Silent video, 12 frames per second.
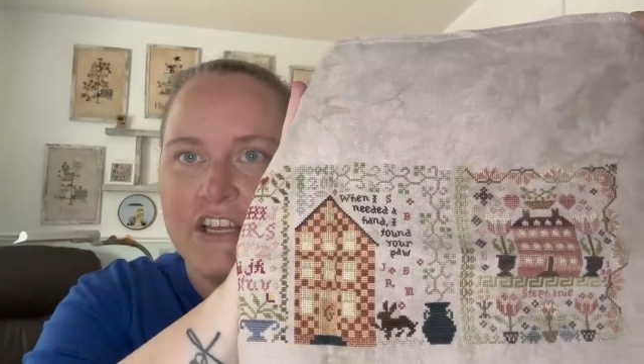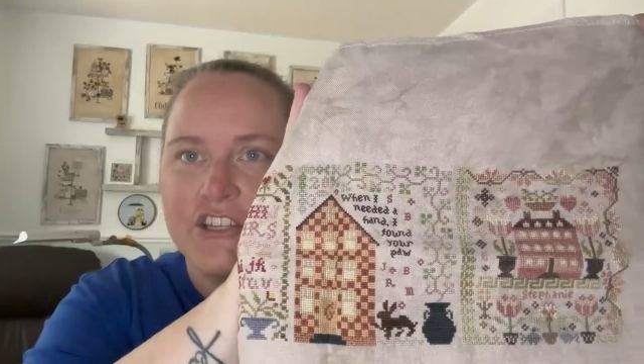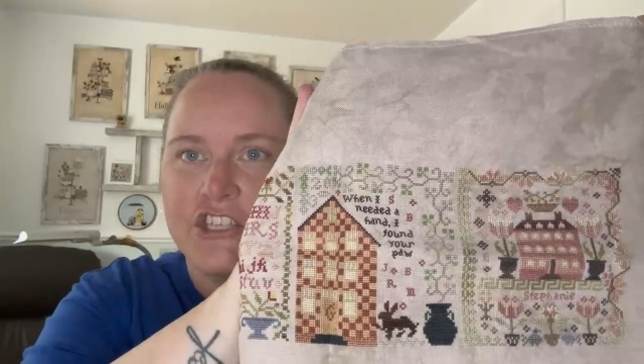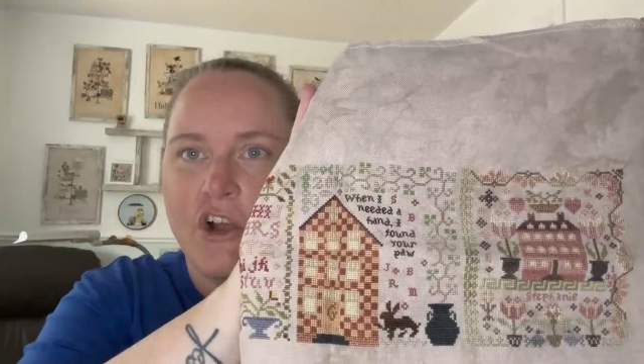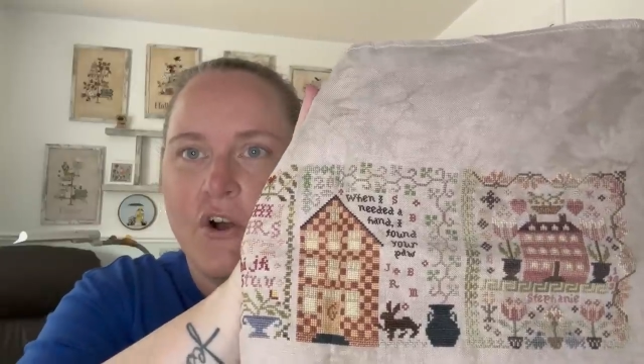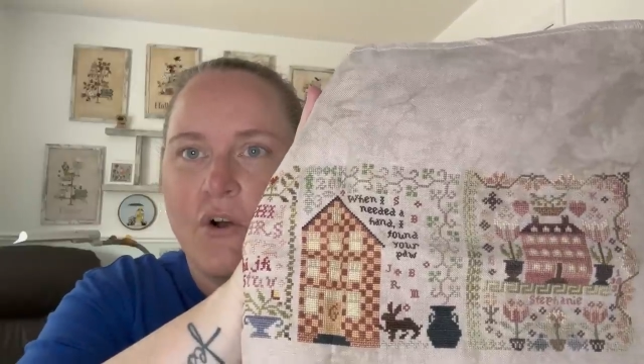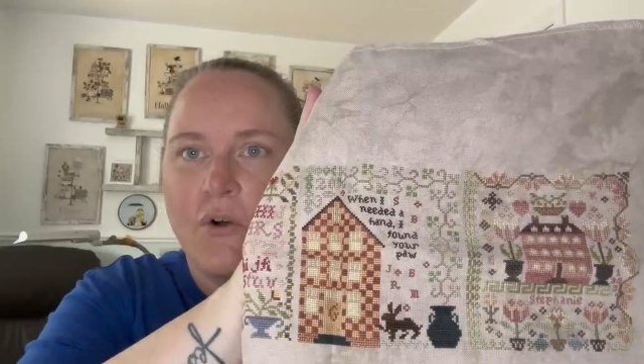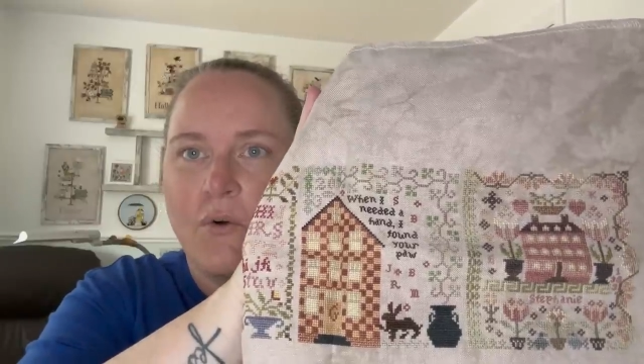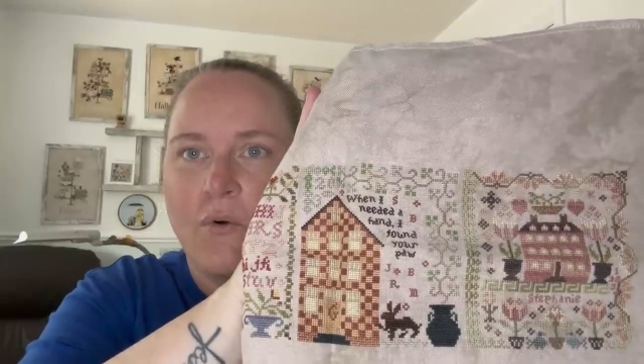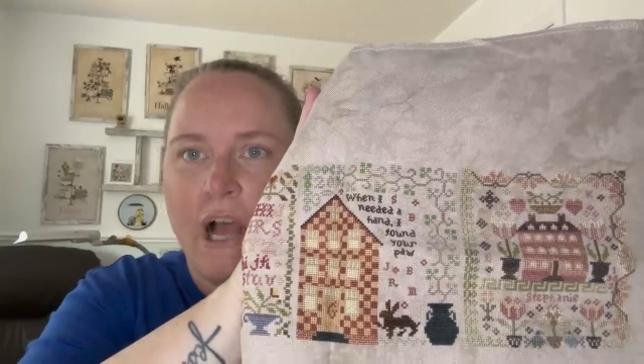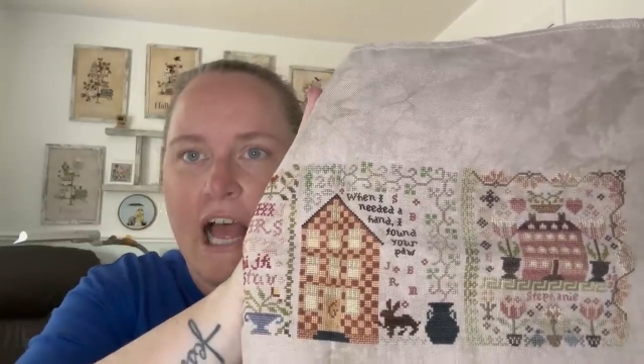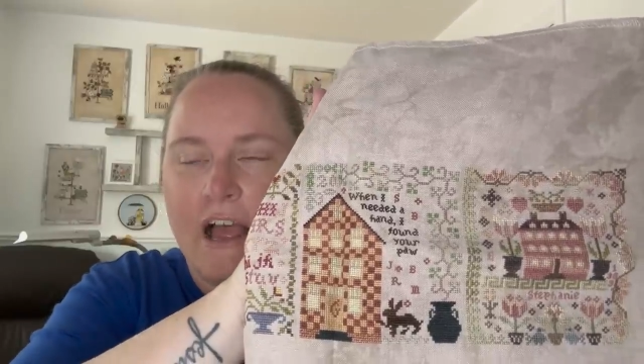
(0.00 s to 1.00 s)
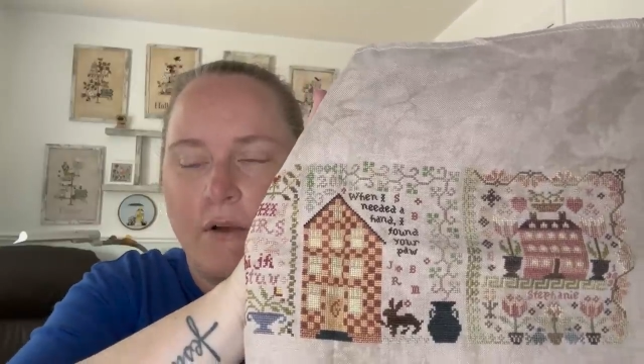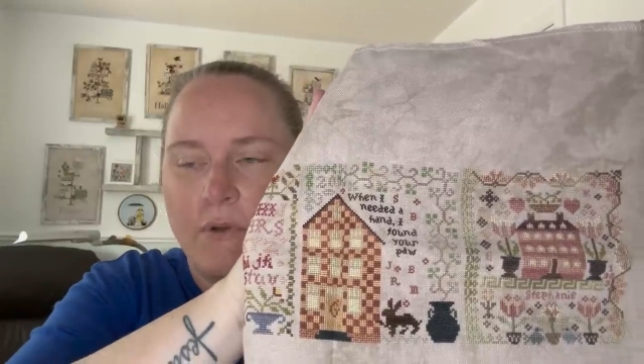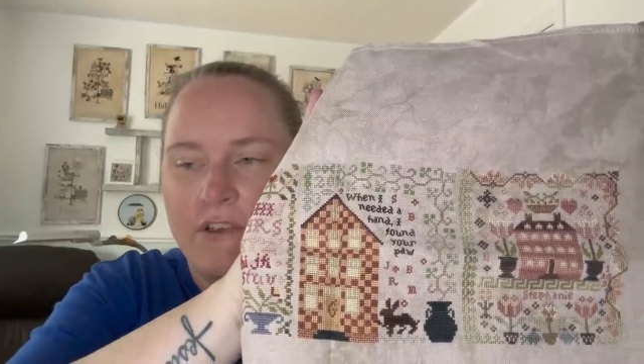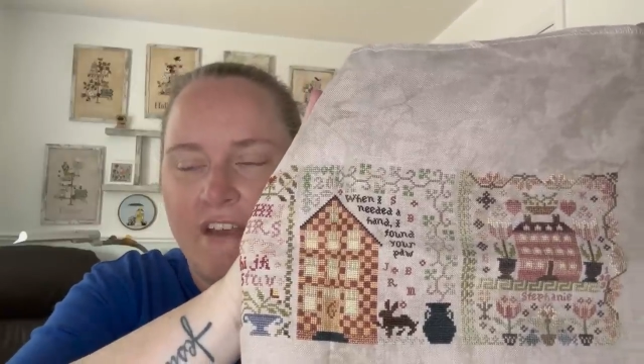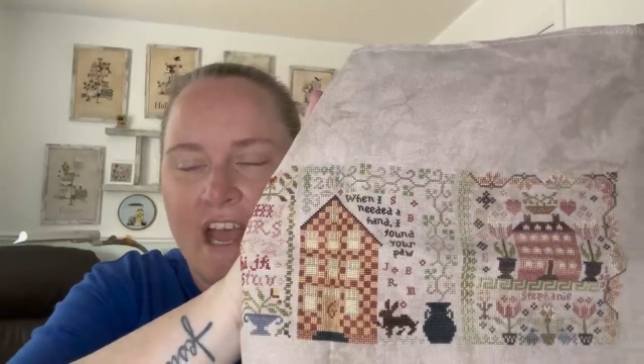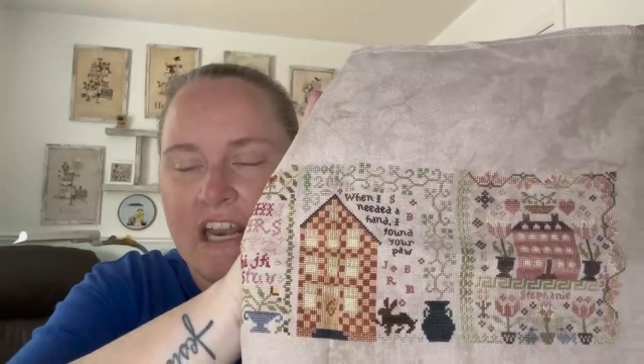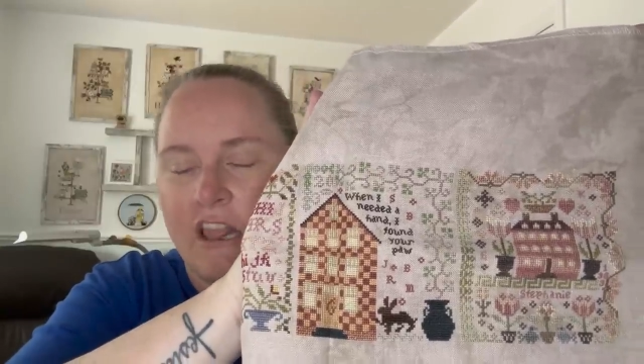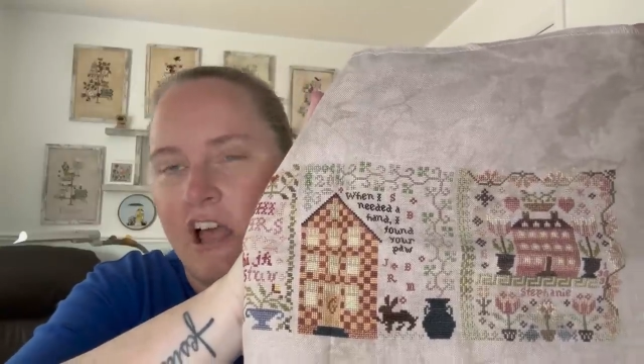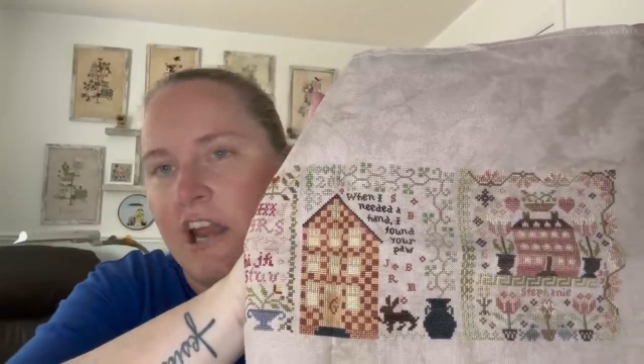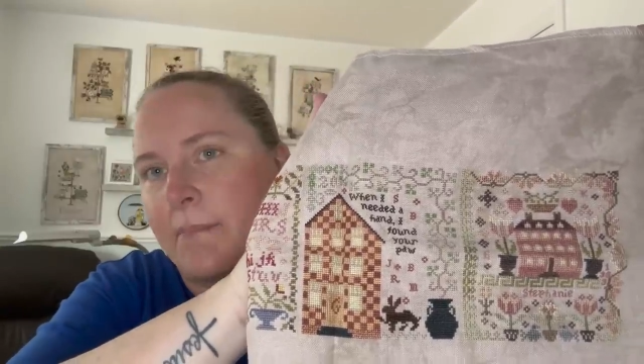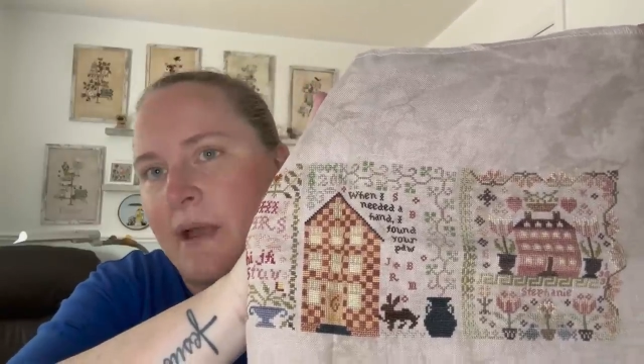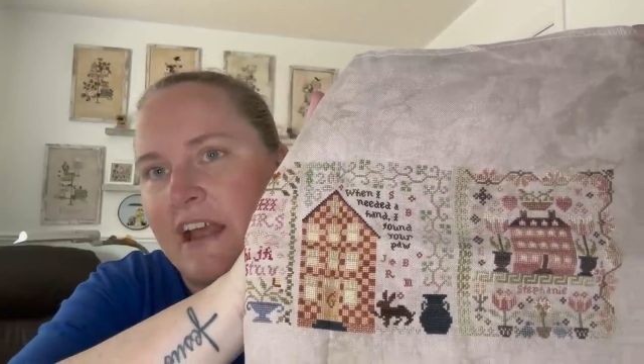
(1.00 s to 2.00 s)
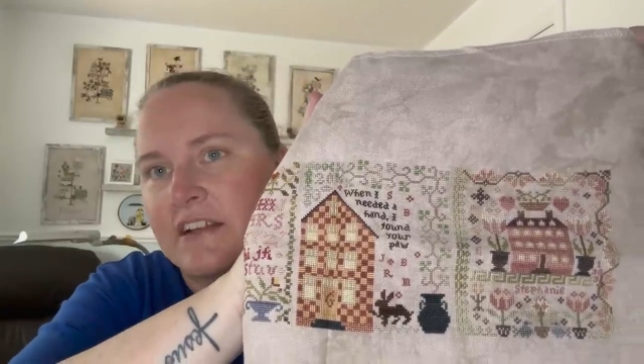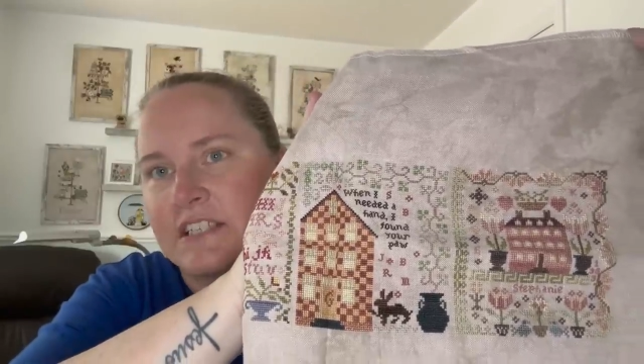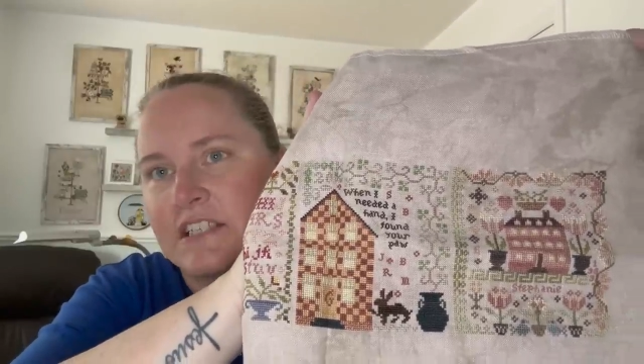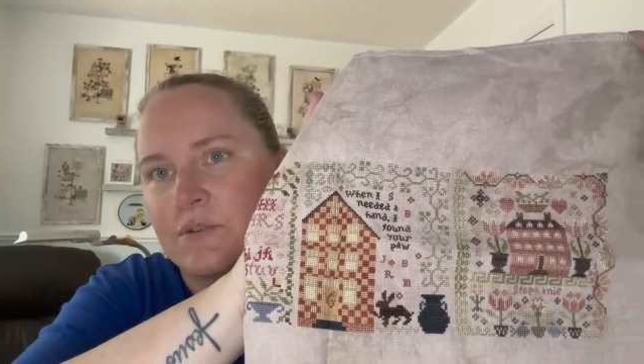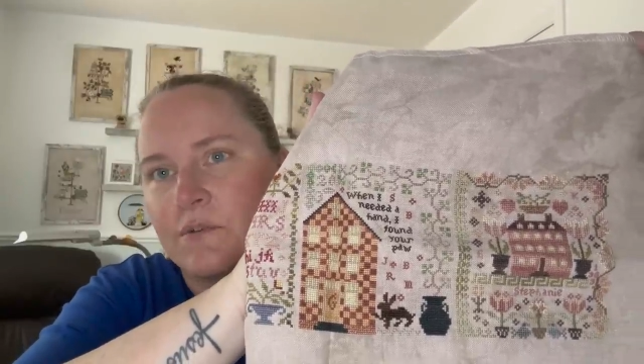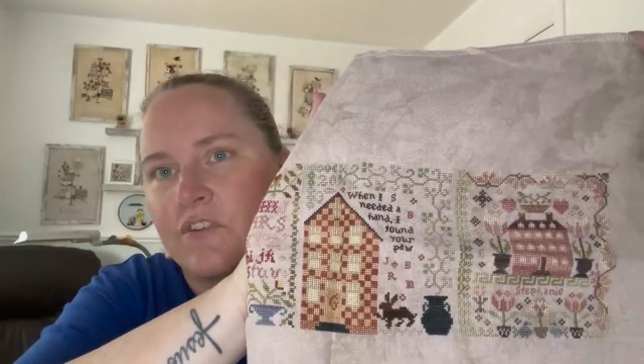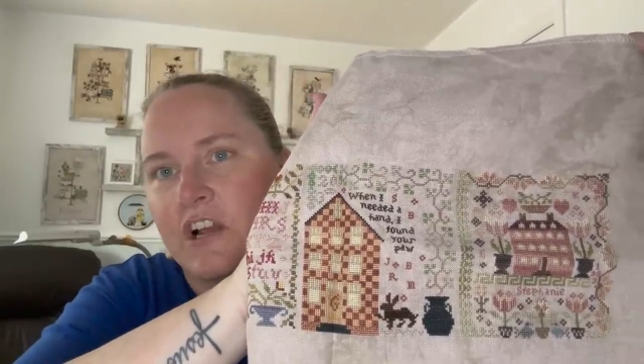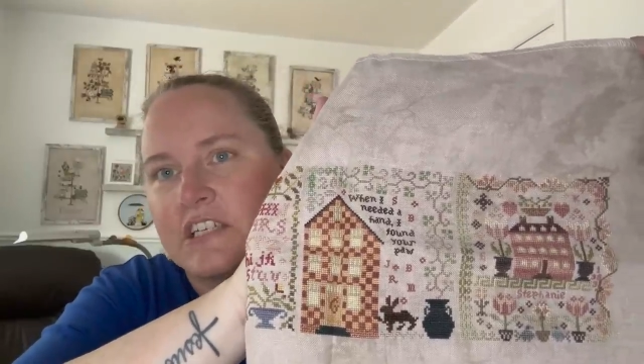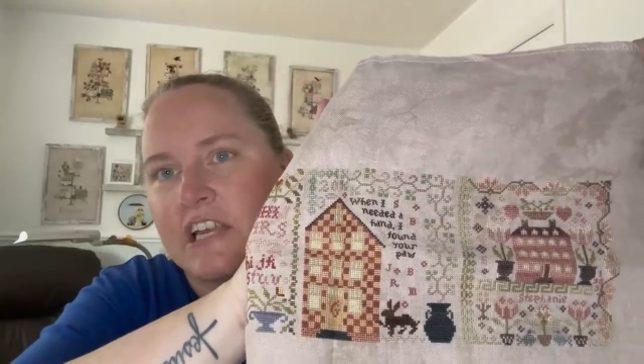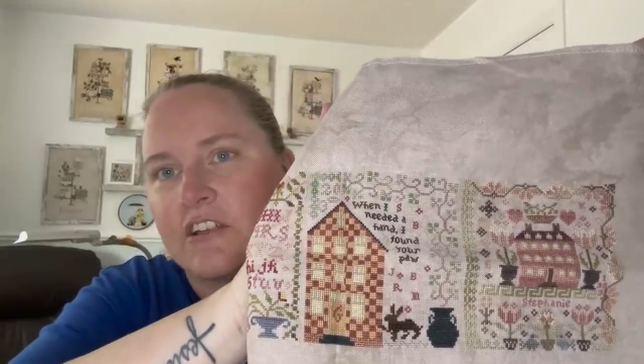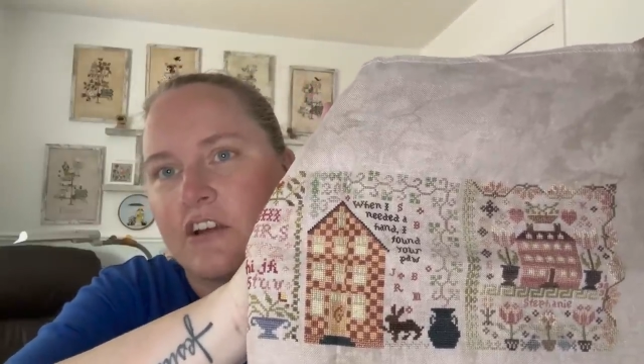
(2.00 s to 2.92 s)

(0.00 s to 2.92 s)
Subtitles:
So we've had a lot of pets since we've got together.